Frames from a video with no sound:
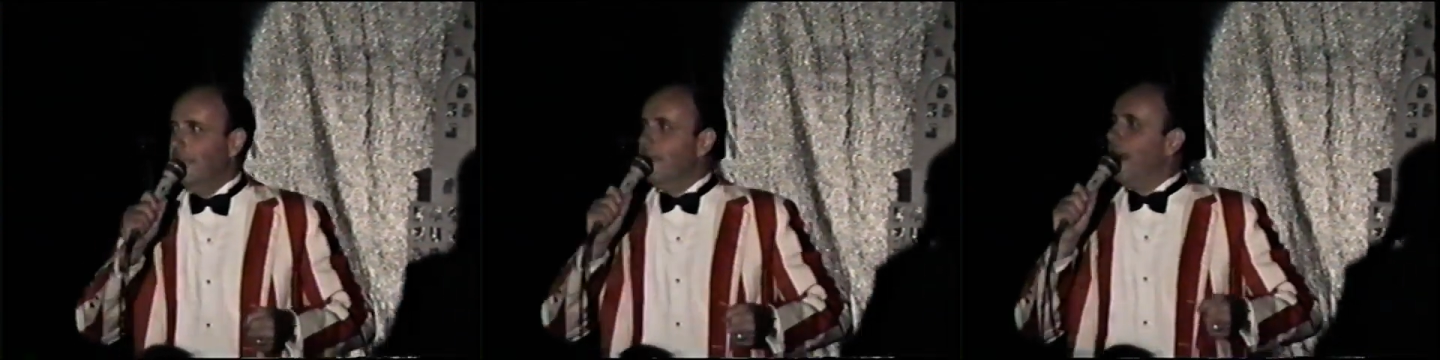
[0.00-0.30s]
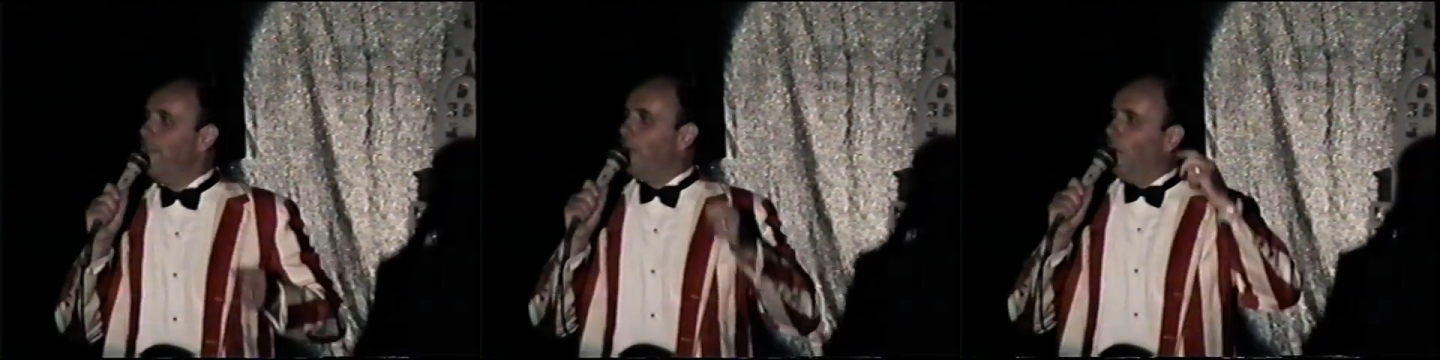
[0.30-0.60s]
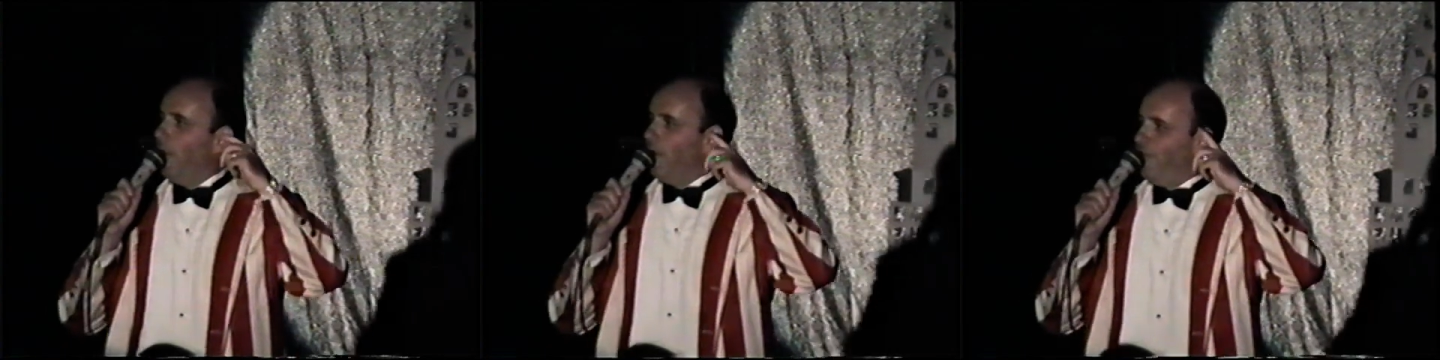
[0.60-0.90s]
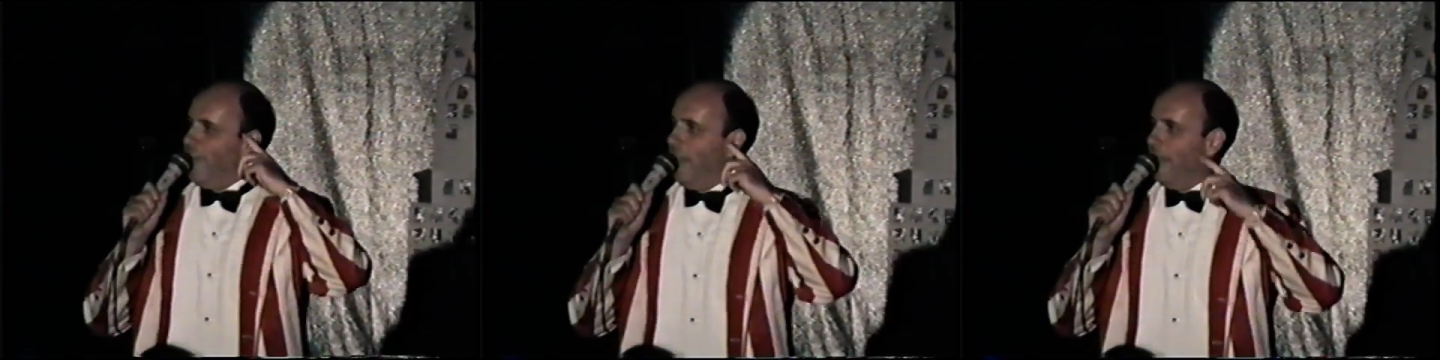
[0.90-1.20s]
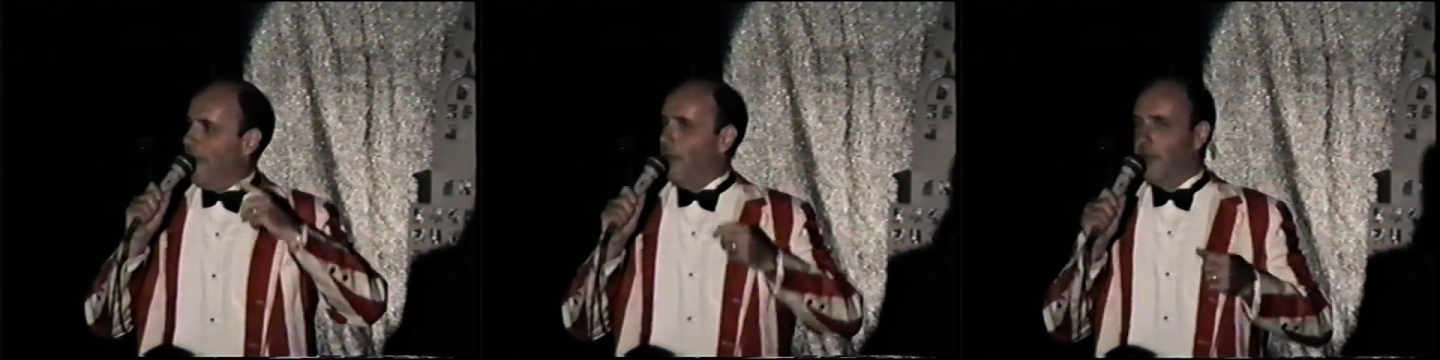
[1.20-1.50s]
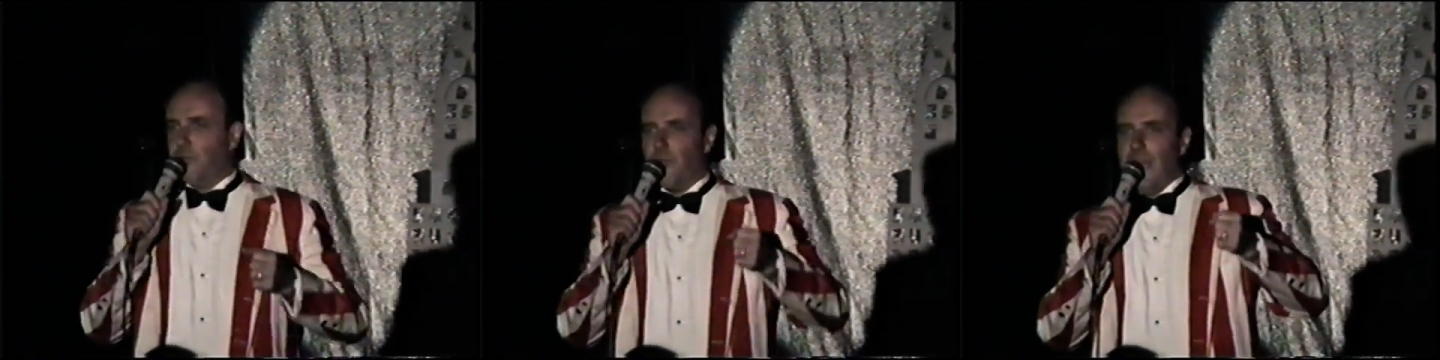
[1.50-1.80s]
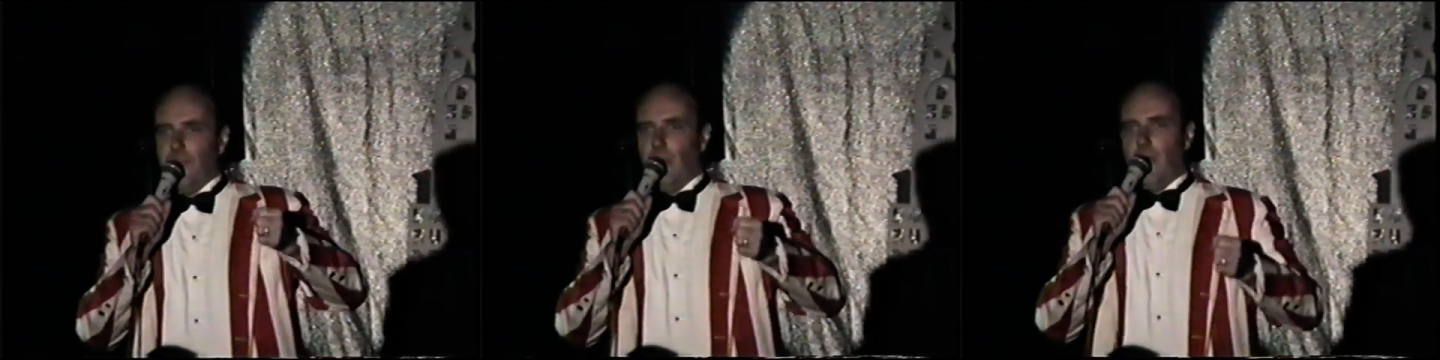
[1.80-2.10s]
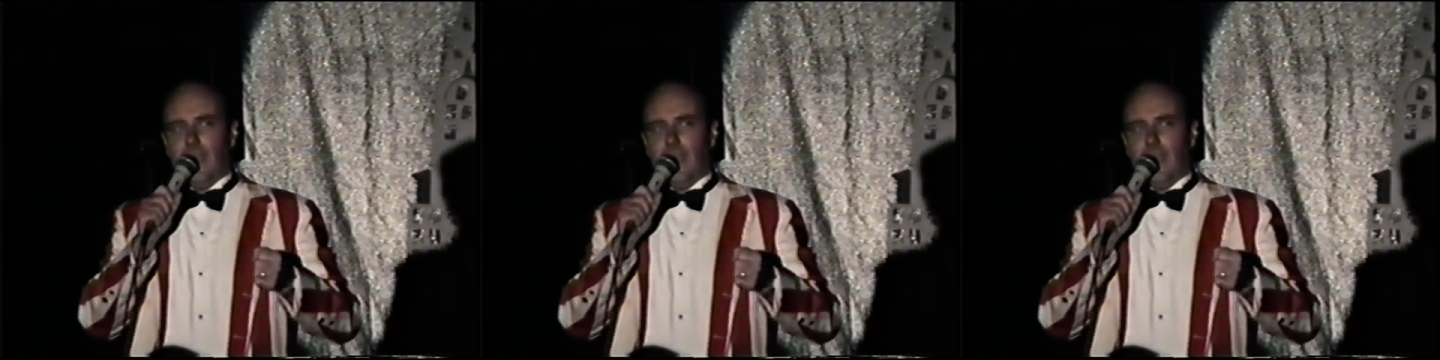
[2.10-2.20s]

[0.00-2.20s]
I'm an older fella now, I'm driving along.